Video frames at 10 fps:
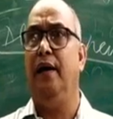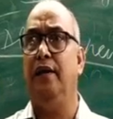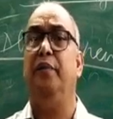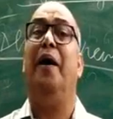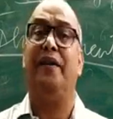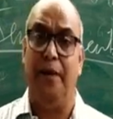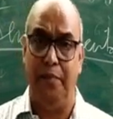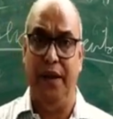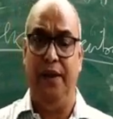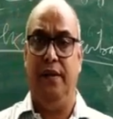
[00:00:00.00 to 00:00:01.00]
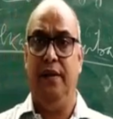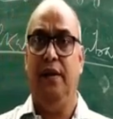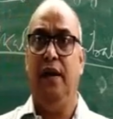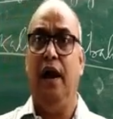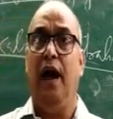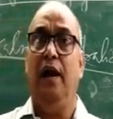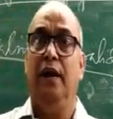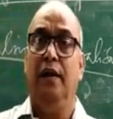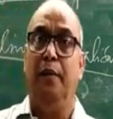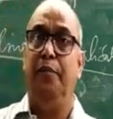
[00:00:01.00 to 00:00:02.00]
remarkably.
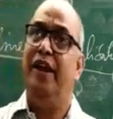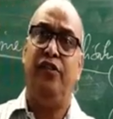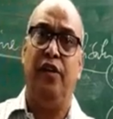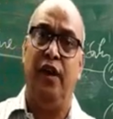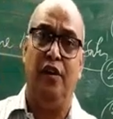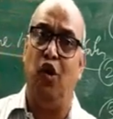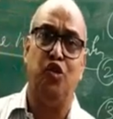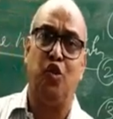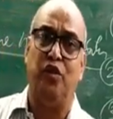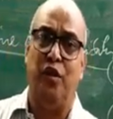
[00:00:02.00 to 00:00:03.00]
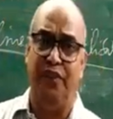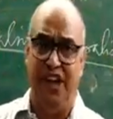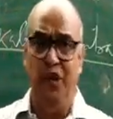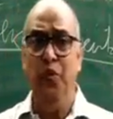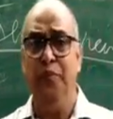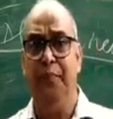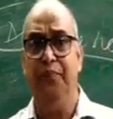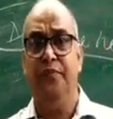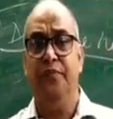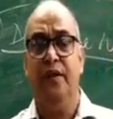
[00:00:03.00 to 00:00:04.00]
Please go through the video.
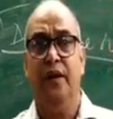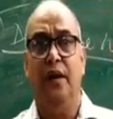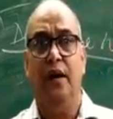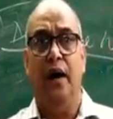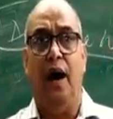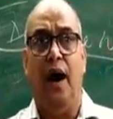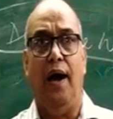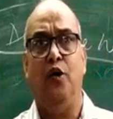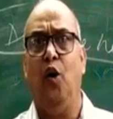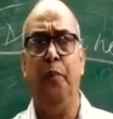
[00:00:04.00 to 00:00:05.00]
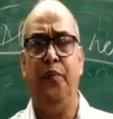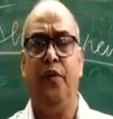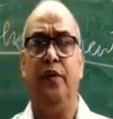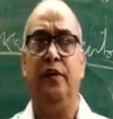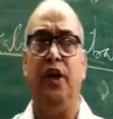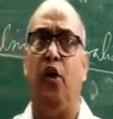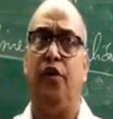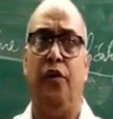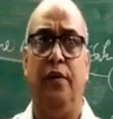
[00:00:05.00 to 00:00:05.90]
I hope your